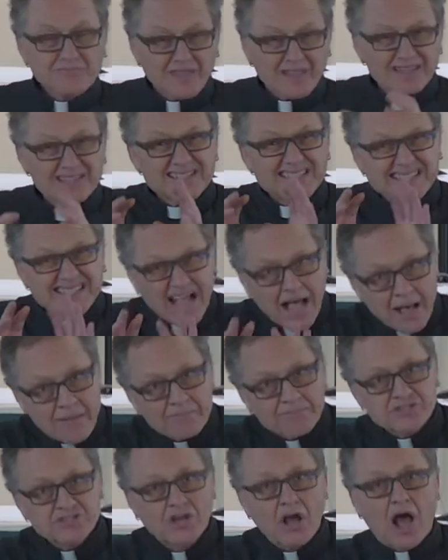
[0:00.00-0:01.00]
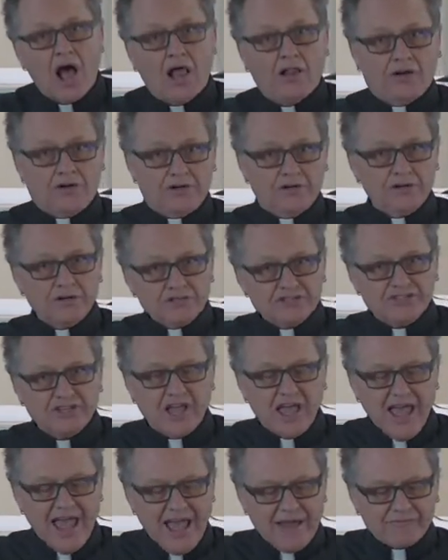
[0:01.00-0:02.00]
Some scholars
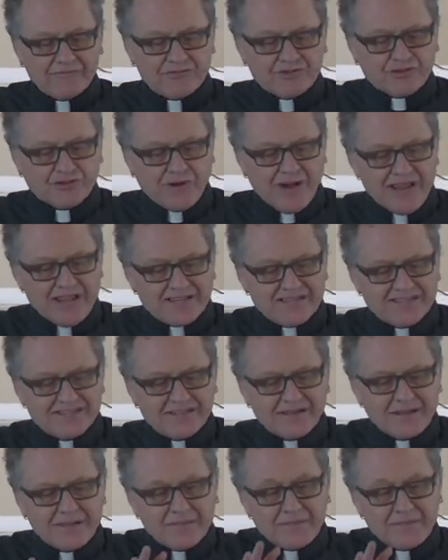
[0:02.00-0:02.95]
have traced